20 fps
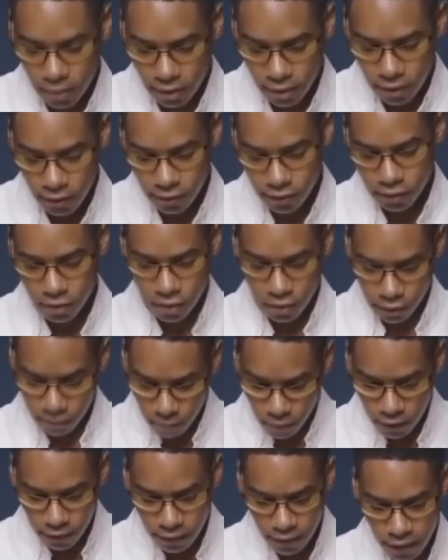I believe, so
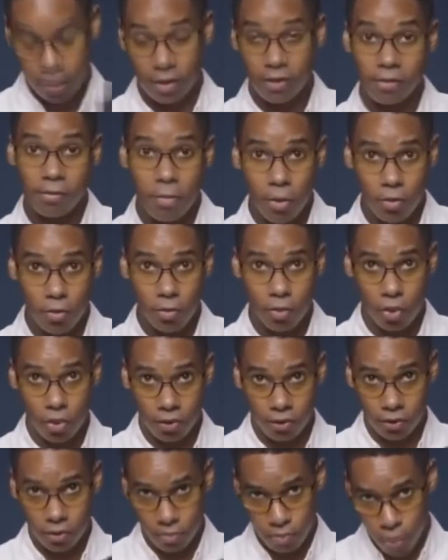it's pretty, and this
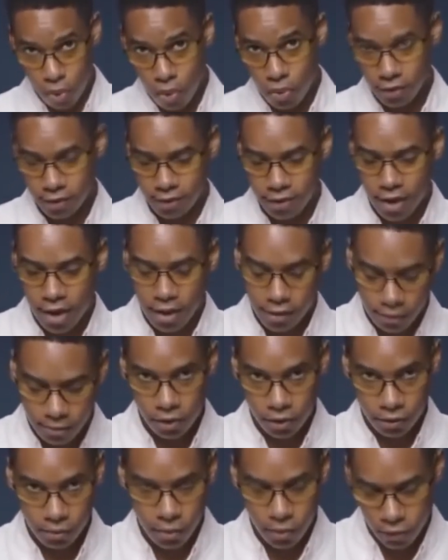motherboard supports that,
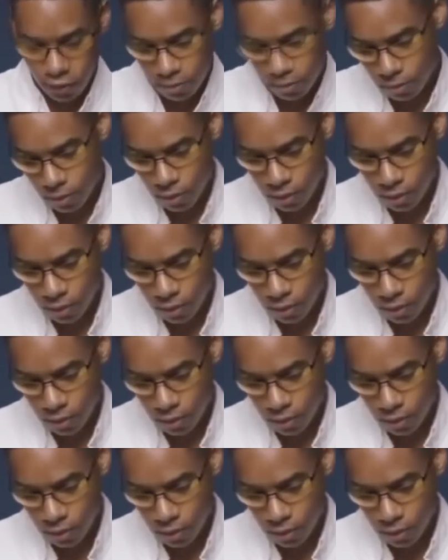which is most